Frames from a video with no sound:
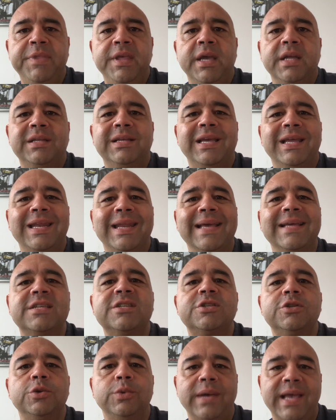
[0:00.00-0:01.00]
it
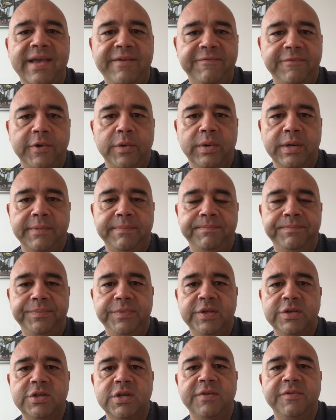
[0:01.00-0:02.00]
connects to everyone.
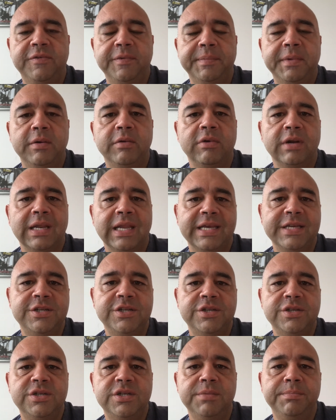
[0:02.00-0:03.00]
So from a
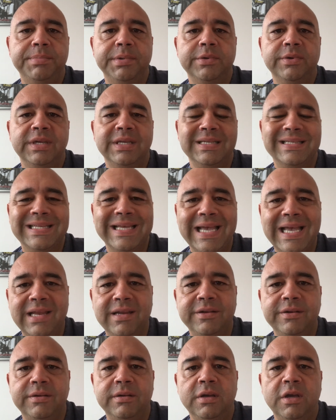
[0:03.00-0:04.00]
relationship building
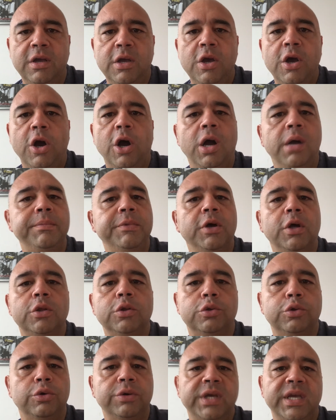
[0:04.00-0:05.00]
talent, I'm not
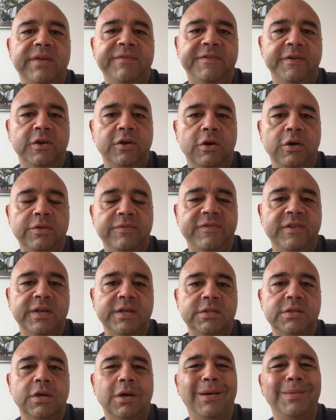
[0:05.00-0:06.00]
looking for
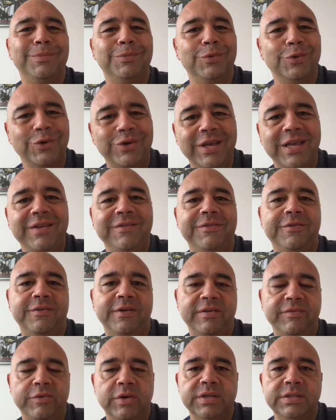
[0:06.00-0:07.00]
conflict, I'm looking
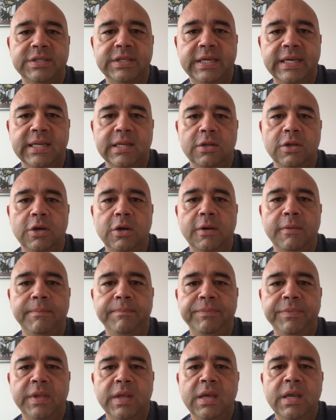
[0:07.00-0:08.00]
for everyone to get along.
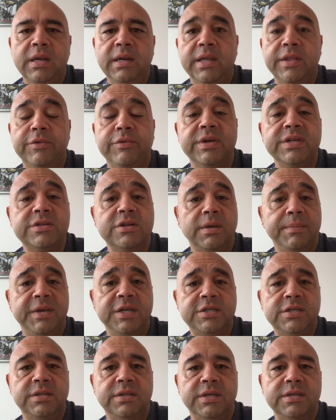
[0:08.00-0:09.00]
Now, the reason I
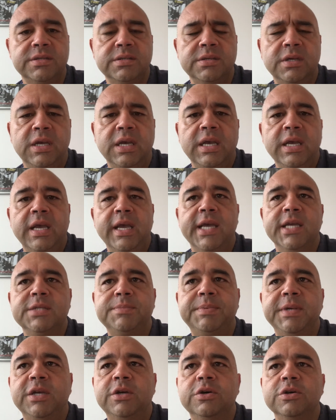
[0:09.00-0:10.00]
mention this is
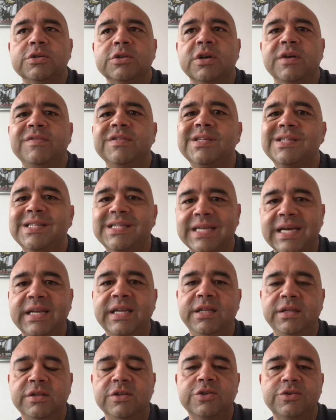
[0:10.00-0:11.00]
because I've
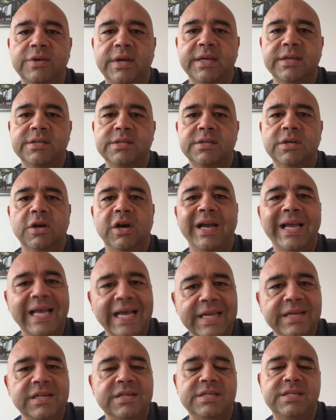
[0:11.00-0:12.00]
studied strengths. I
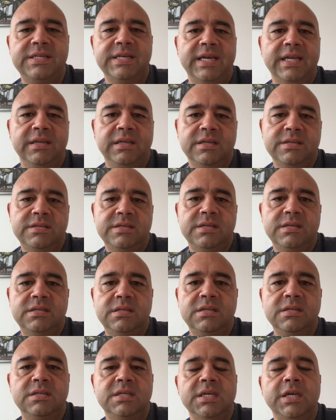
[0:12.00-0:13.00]
understand
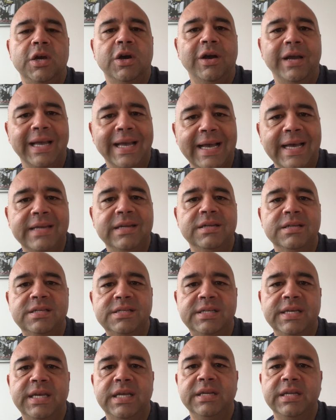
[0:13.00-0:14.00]
consistency, I
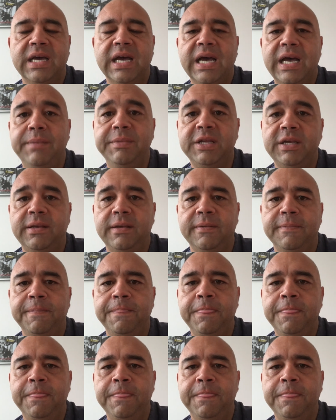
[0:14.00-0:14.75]
understand harmony,